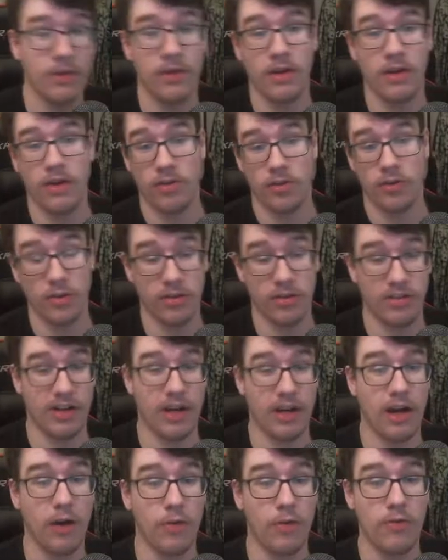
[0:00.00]
As long as
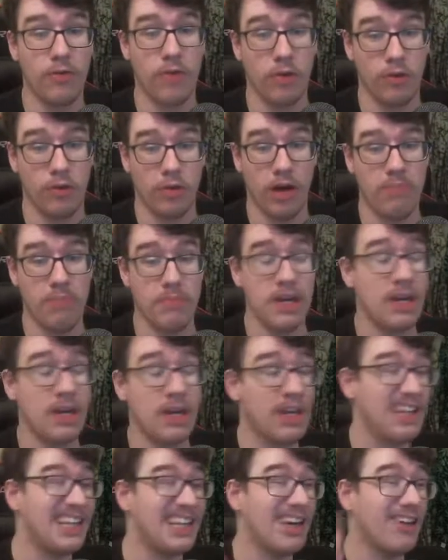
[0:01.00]
their health goes up,
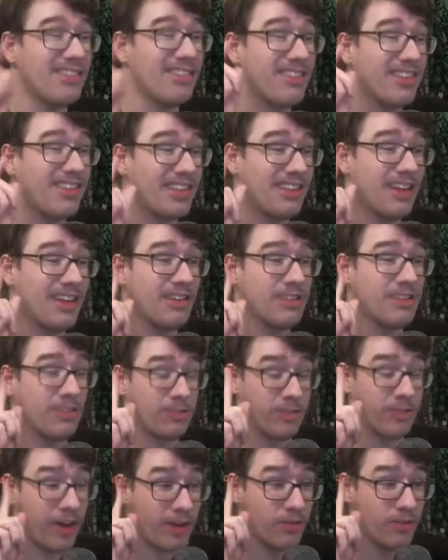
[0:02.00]
the odds that they
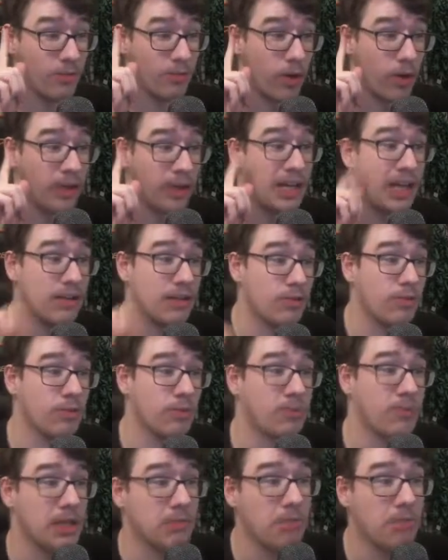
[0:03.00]
survive one hit
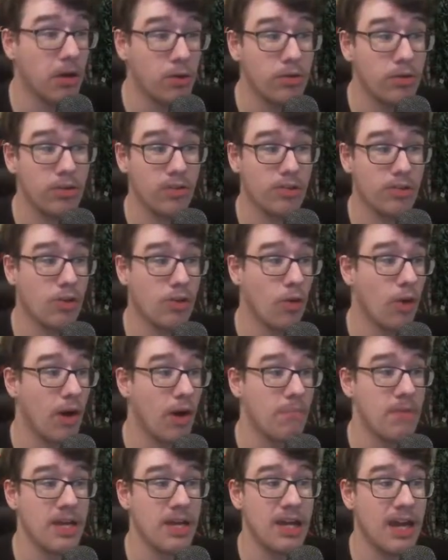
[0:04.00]
from the opponents go
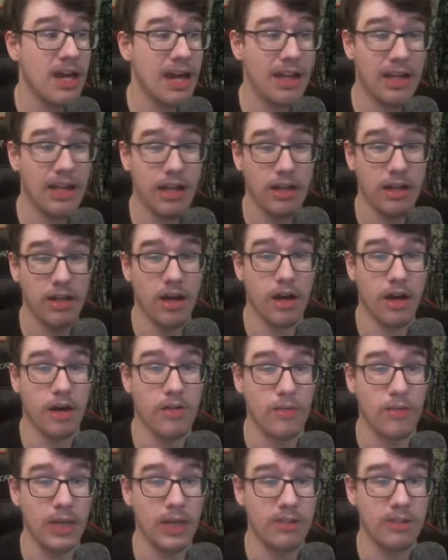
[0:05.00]
up, and then
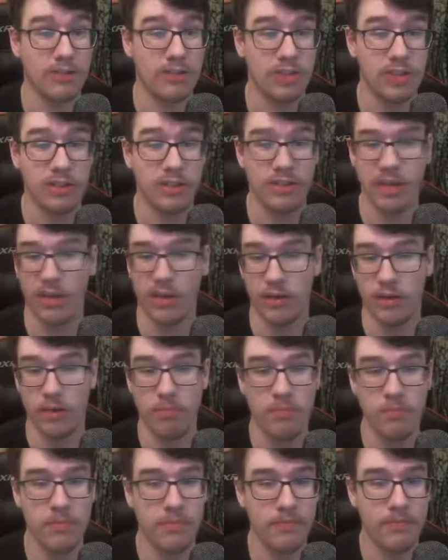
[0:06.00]
uh, we can cheese kill
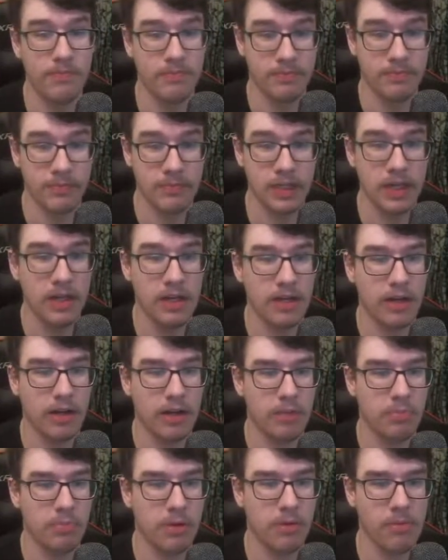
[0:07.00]
them. Now
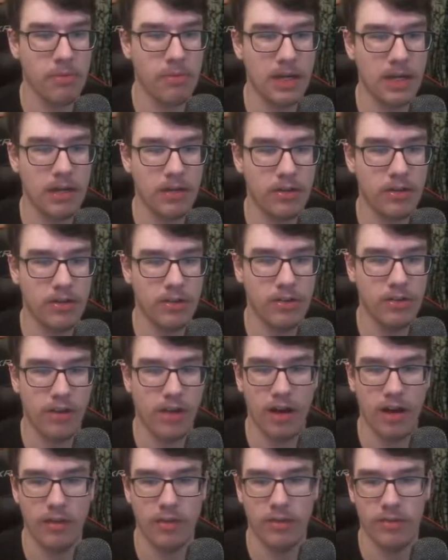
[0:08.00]
the problem here is this
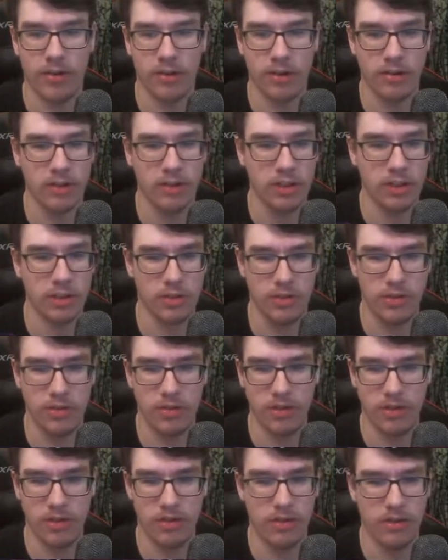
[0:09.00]
guy has Divine
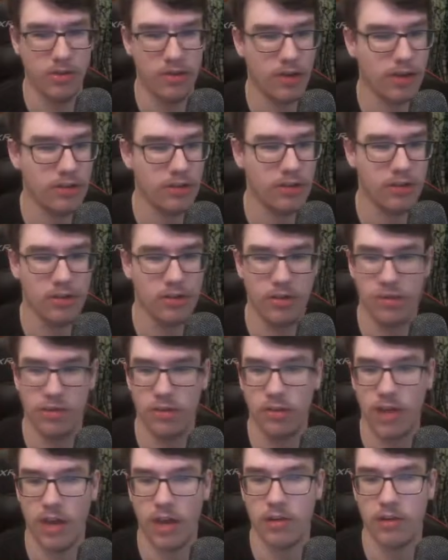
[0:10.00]
Shields, and Divine Shields are
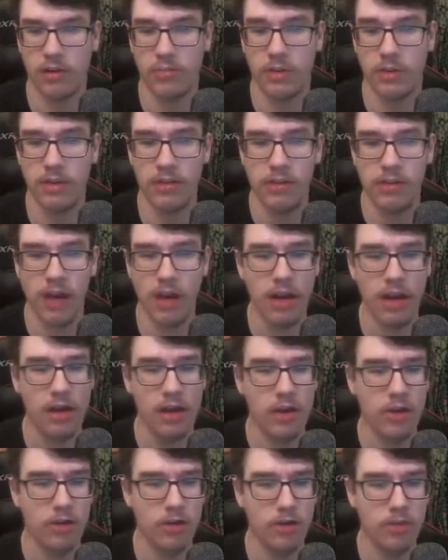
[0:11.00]
scary, but this guy,
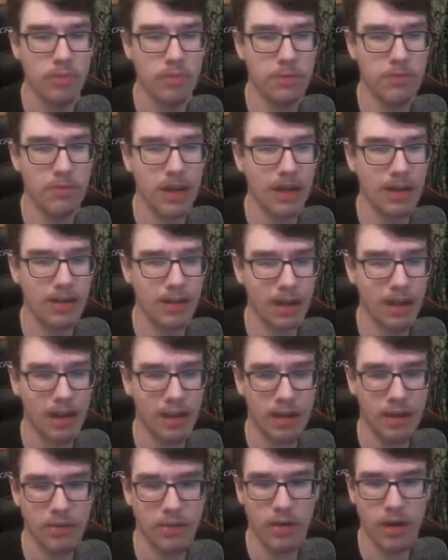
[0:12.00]
super mega
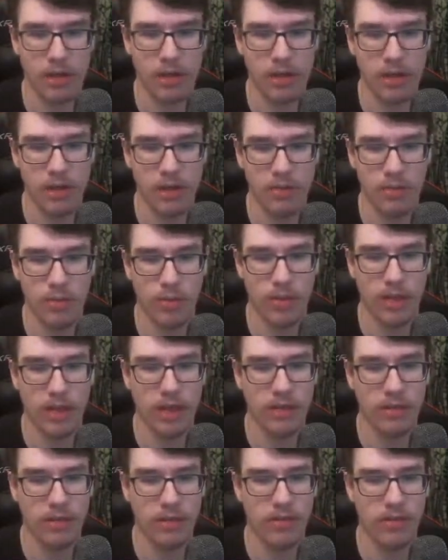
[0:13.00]
tanky, right? Gets one
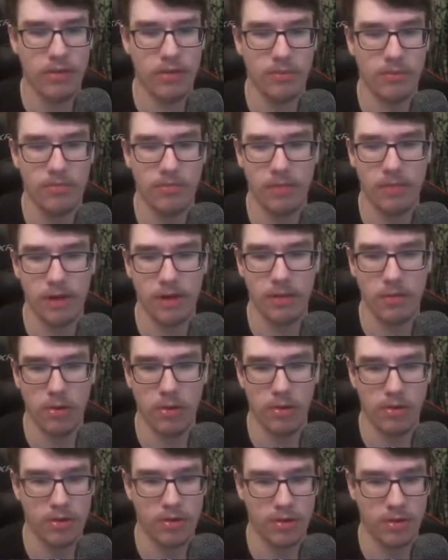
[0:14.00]
hit by the
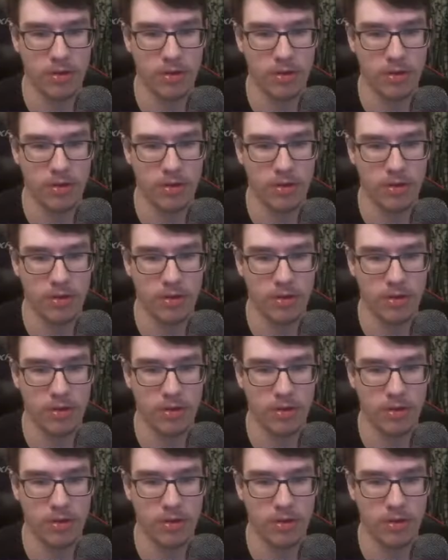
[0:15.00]
poison.